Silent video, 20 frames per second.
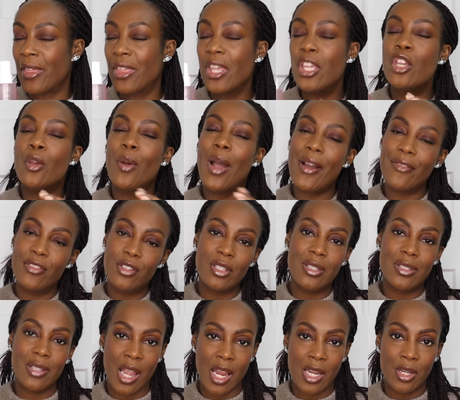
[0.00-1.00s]
think you have to
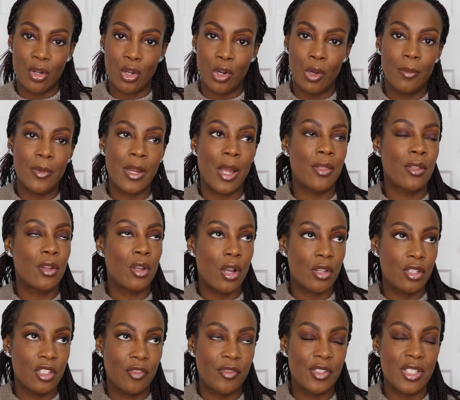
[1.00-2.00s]
sign up. Now the
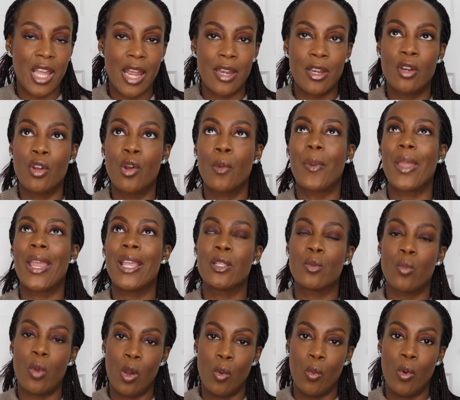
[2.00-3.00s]
cost of signing up is
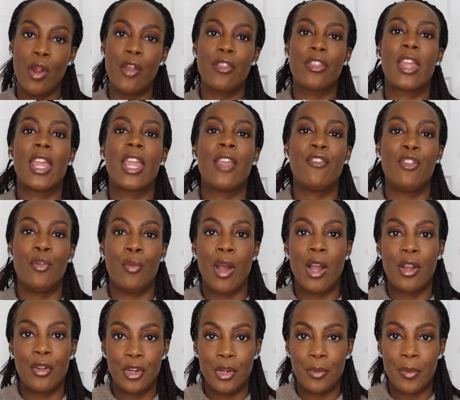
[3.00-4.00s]
well worth it if you
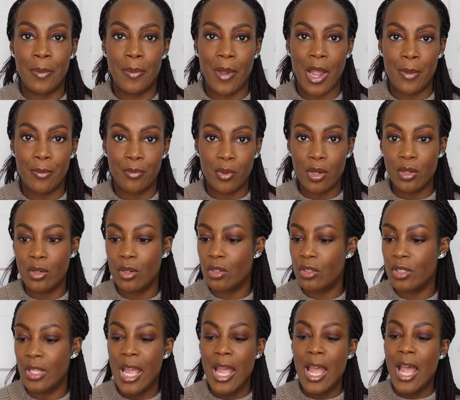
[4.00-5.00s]
are going to be buying
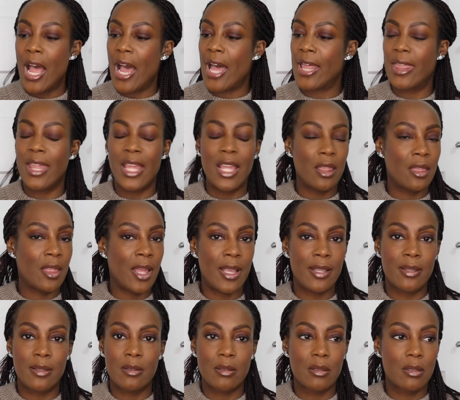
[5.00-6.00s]
products. I think
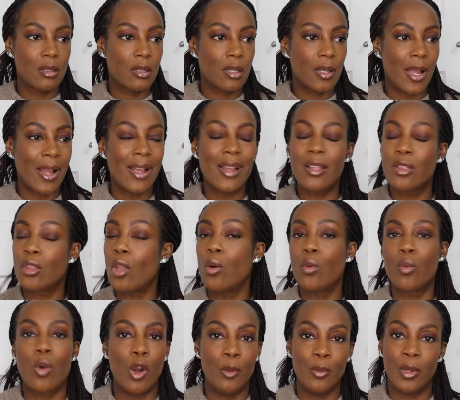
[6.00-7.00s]
this, don't
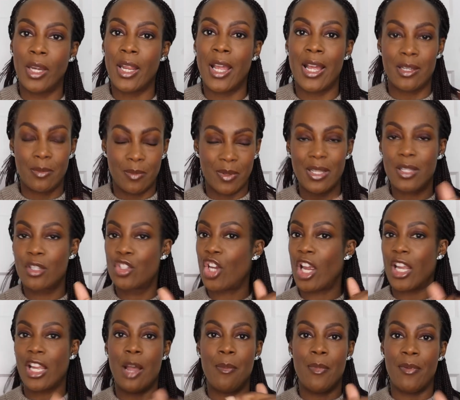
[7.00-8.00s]
quote me on it,
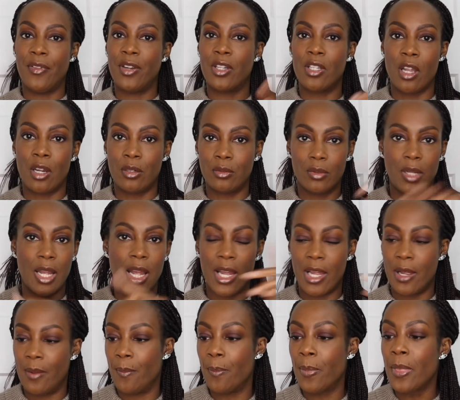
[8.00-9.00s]
check out my video,
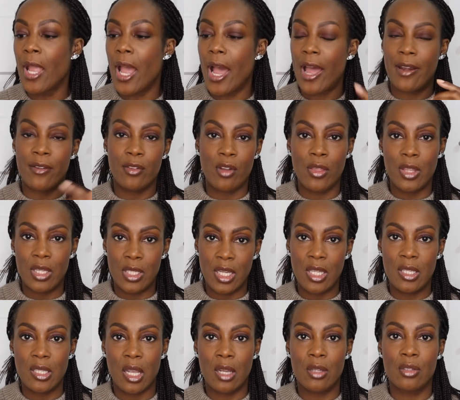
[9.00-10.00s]
and I've got the
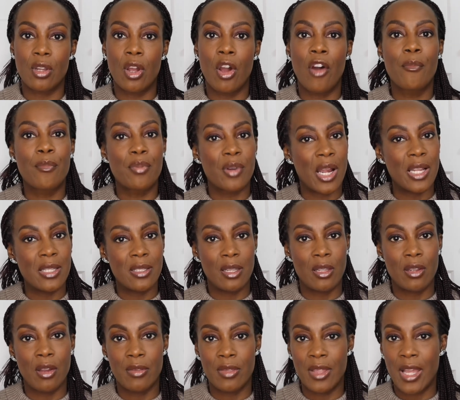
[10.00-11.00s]
details of
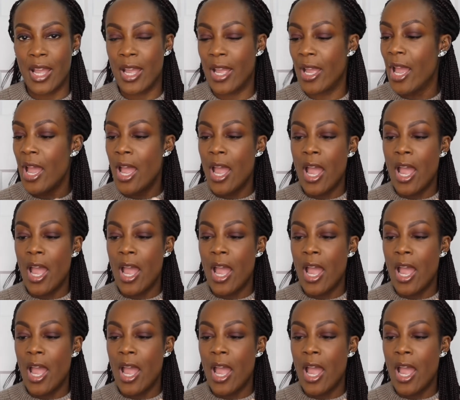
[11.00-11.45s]
pricing on there.